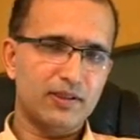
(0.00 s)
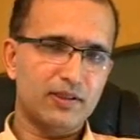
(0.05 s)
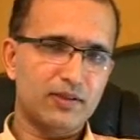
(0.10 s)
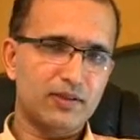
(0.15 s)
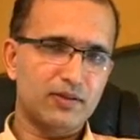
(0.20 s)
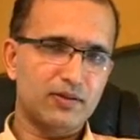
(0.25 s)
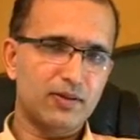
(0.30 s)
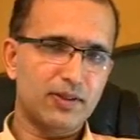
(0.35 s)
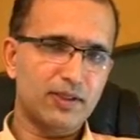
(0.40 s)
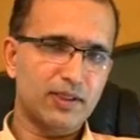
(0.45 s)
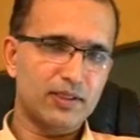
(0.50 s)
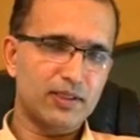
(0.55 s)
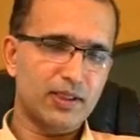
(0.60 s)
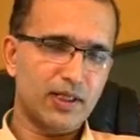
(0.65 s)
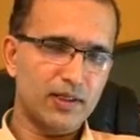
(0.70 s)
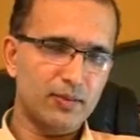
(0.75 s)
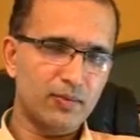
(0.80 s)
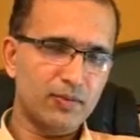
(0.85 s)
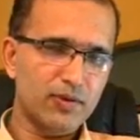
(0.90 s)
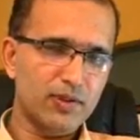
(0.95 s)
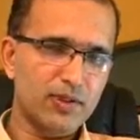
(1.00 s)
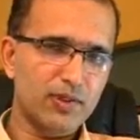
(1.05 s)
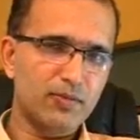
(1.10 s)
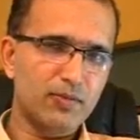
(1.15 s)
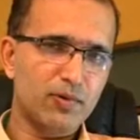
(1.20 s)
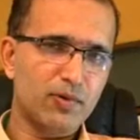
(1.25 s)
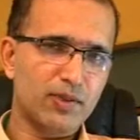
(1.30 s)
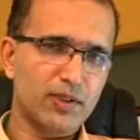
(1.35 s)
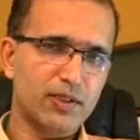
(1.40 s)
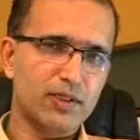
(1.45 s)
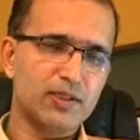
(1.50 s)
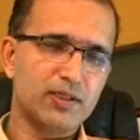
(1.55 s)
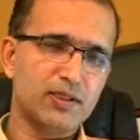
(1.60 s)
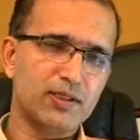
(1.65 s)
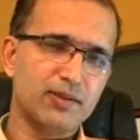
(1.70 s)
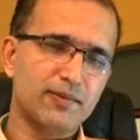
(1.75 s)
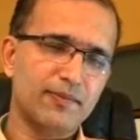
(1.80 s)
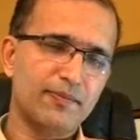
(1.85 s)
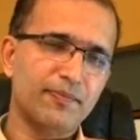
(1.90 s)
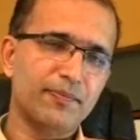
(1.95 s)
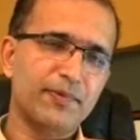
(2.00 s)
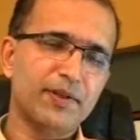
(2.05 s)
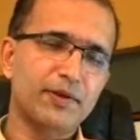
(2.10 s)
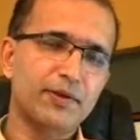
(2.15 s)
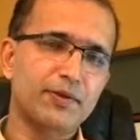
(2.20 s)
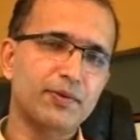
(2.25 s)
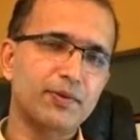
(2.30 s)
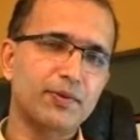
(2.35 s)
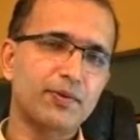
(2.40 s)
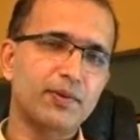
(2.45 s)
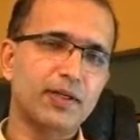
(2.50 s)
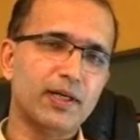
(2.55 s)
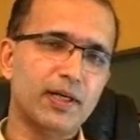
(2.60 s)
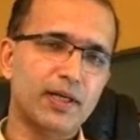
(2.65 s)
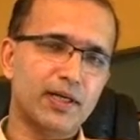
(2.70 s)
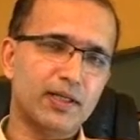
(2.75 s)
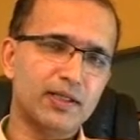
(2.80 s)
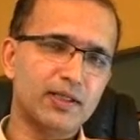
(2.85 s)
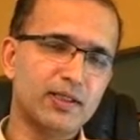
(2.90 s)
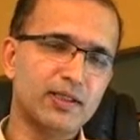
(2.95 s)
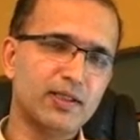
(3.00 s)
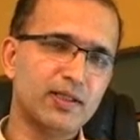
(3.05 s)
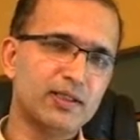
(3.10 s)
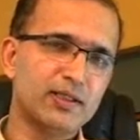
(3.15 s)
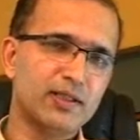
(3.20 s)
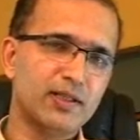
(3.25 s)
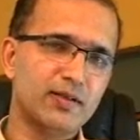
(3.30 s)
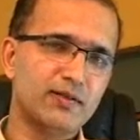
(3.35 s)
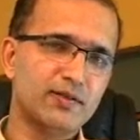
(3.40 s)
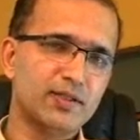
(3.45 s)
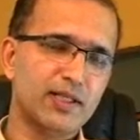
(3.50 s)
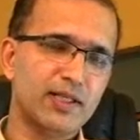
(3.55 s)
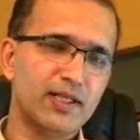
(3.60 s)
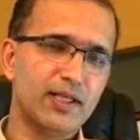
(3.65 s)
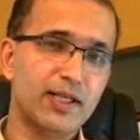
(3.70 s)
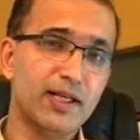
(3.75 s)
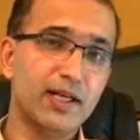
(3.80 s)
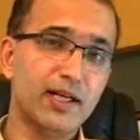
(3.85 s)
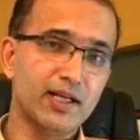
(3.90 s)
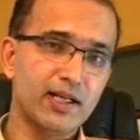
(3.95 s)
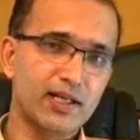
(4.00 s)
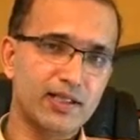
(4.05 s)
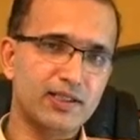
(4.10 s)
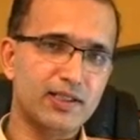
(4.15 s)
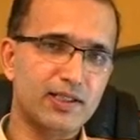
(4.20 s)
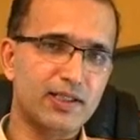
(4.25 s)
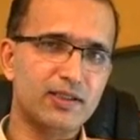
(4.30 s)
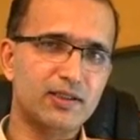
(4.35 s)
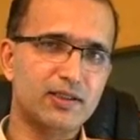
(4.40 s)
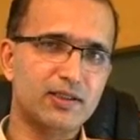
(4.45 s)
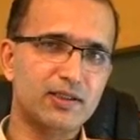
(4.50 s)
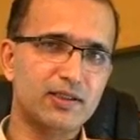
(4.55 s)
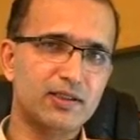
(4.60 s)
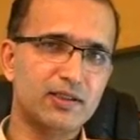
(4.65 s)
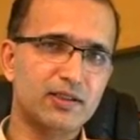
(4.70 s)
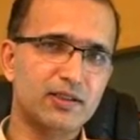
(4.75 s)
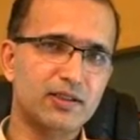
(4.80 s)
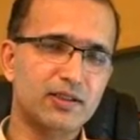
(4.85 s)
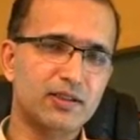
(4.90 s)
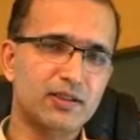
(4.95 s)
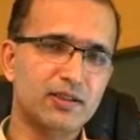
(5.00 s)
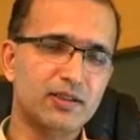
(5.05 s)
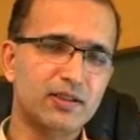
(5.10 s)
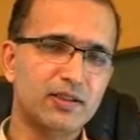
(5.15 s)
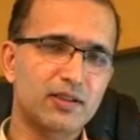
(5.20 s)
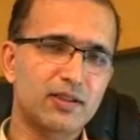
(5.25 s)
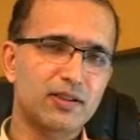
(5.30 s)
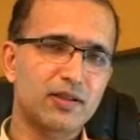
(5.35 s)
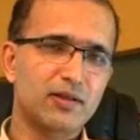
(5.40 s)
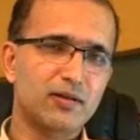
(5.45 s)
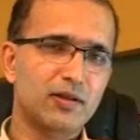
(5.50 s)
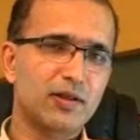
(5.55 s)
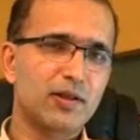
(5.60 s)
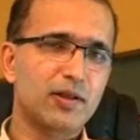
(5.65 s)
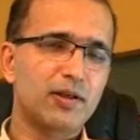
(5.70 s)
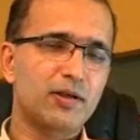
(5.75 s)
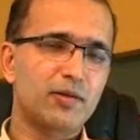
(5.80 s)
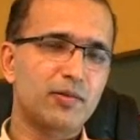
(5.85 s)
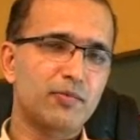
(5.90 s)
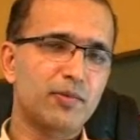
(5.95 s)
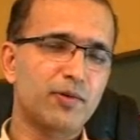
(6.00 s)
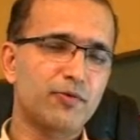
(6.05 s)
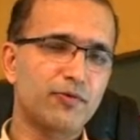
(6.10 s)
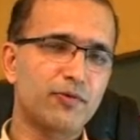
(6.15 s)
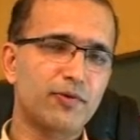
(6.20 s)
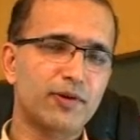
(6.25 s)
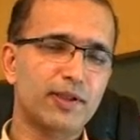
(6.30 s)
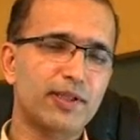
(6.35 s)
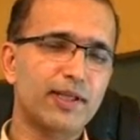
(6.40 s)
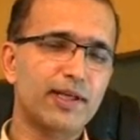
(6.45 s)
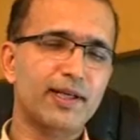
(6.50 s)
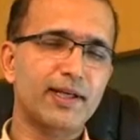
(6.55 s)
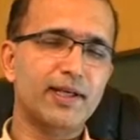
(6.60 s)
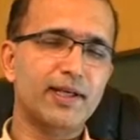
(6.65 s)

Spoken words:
So it is utmost importance to correct these curves at an earlier stage before they